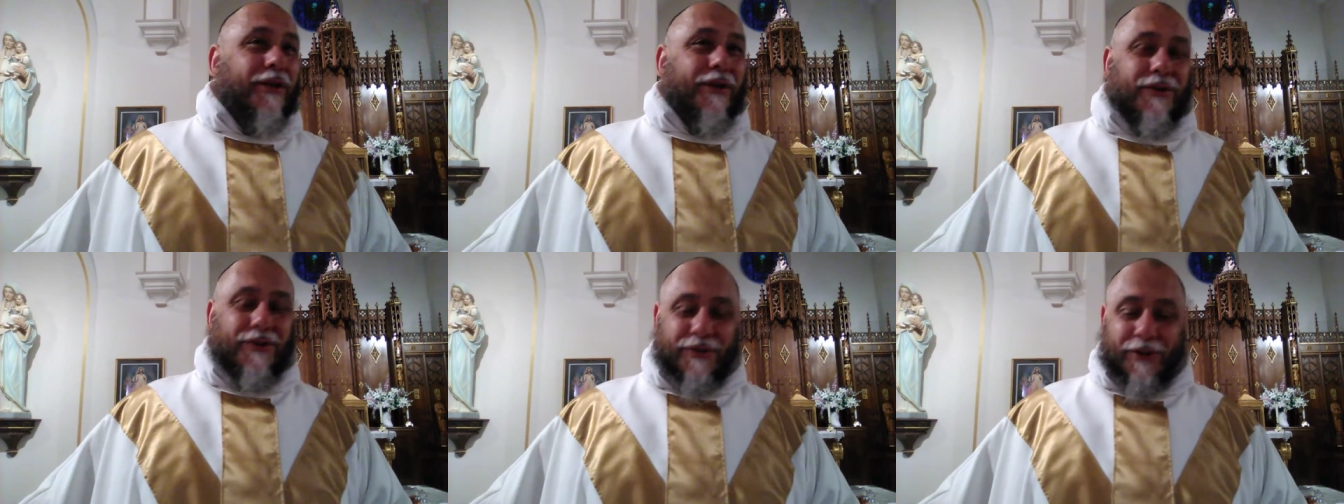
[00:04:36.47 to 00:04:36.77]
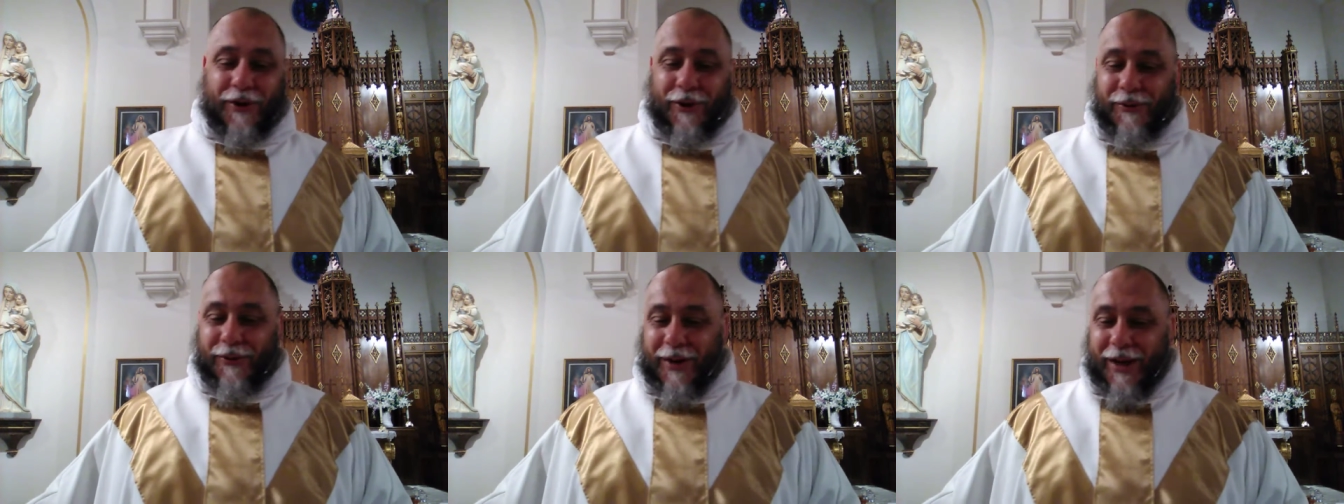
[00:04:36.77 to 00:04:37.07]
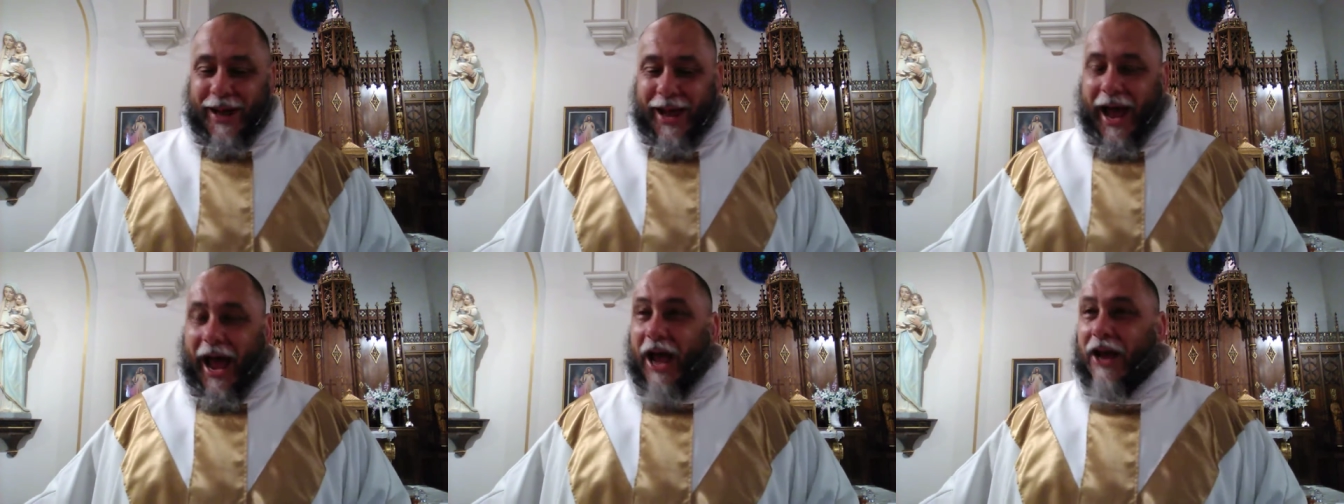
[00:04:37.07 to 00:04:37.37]
And so,
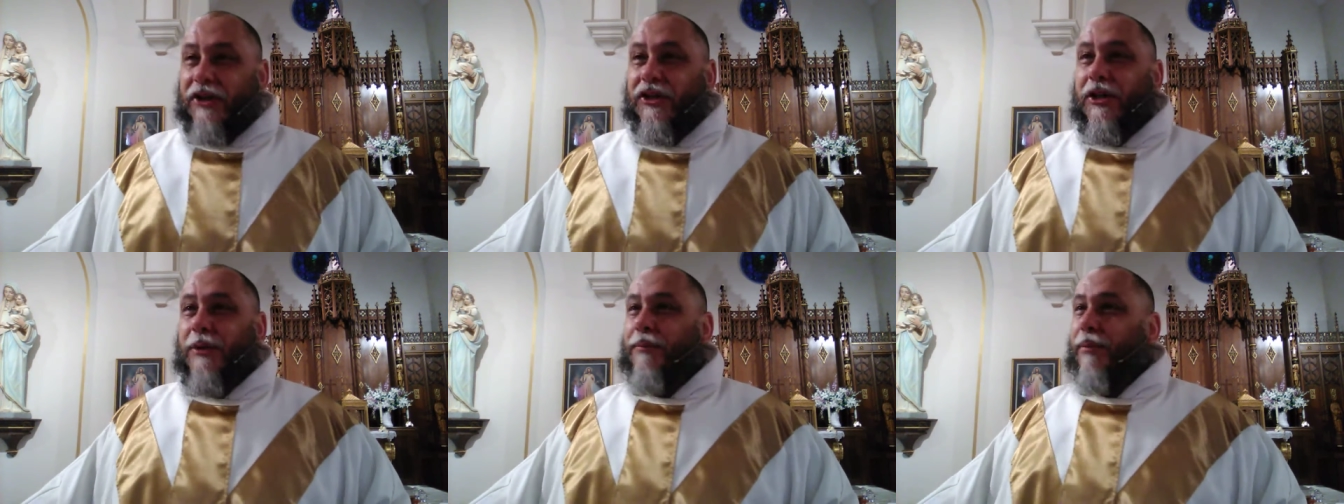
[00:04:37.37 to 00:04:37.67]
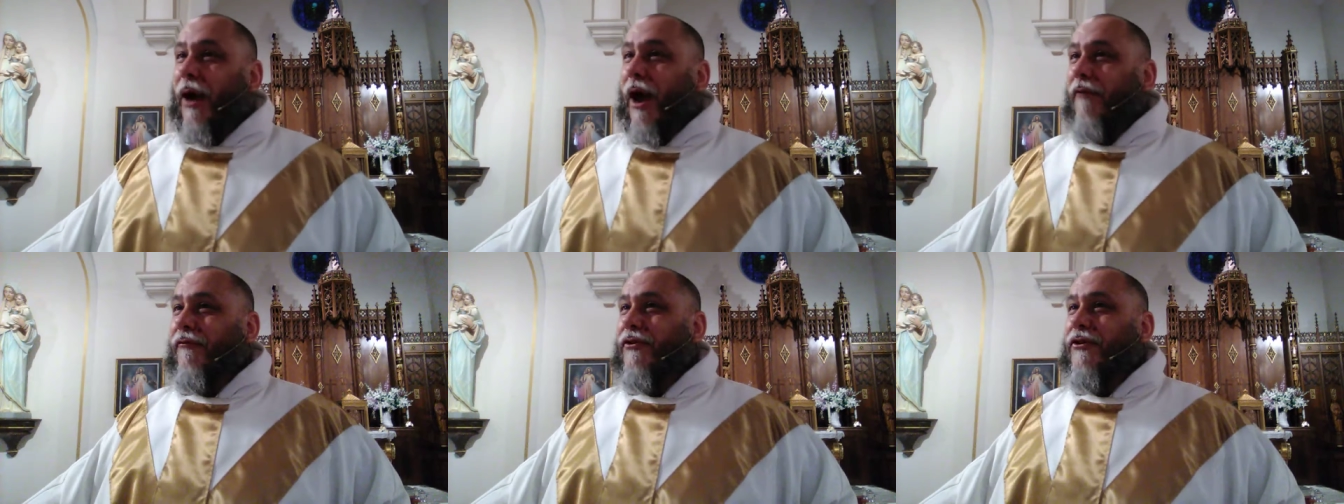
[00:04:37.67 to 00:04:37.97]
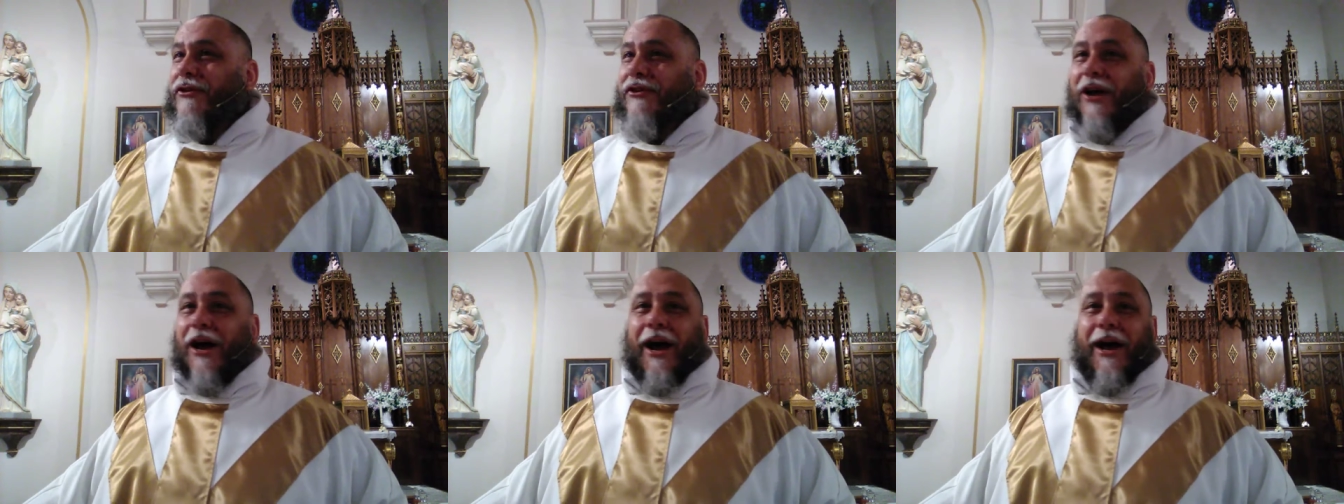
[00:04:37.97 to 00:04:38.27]
as she
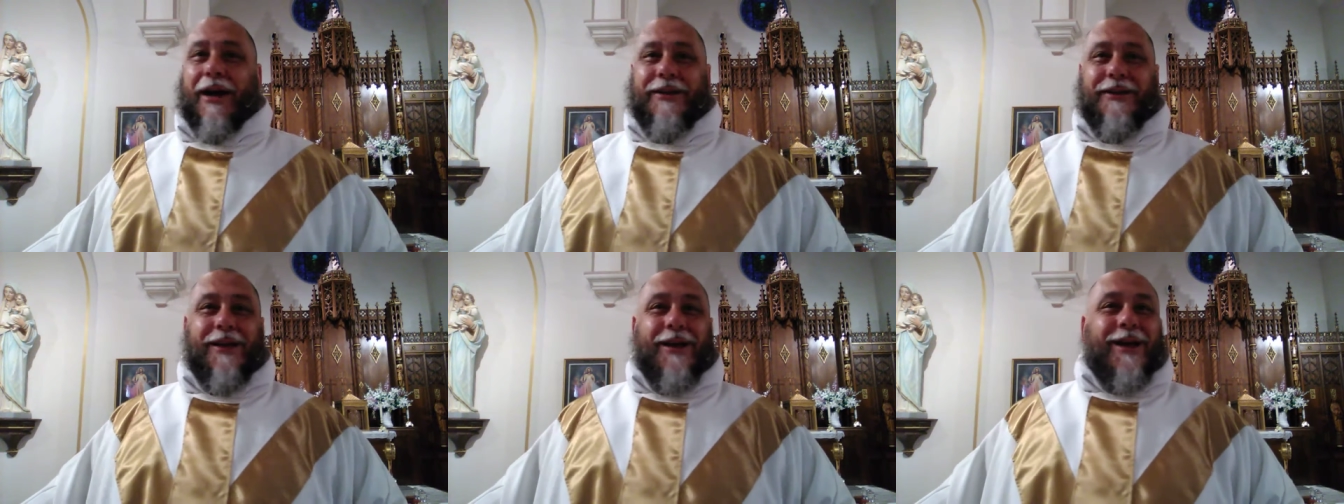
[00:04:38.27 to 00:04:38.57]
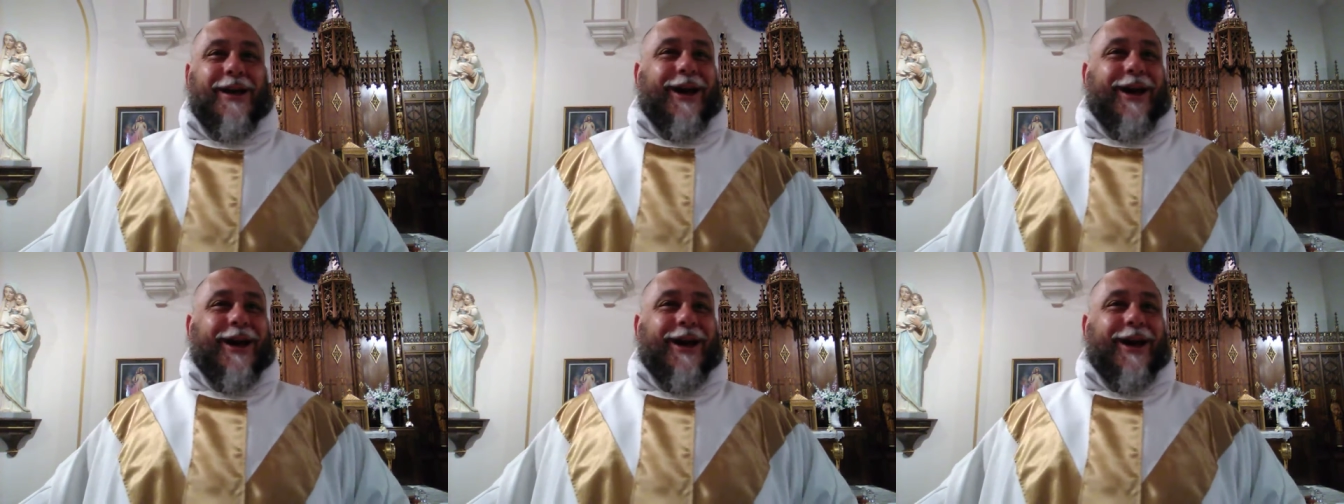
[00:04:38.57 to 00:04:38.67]
prophesied,